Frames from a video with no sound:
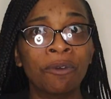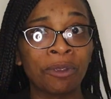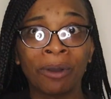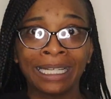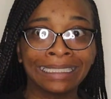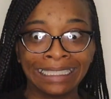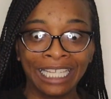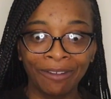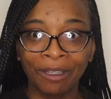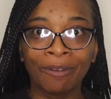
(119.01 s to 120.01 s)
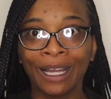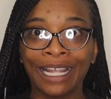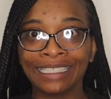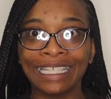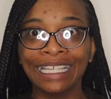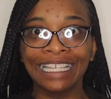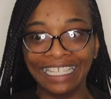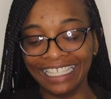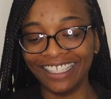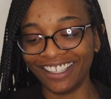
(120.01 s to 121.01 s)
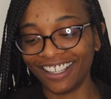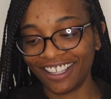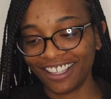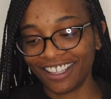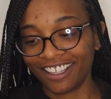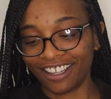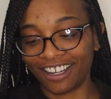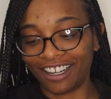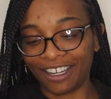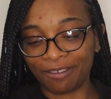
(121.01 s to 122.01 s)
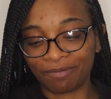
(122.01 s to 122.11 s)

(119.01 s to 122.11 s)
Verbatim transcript: We want to see, we want to see. All right.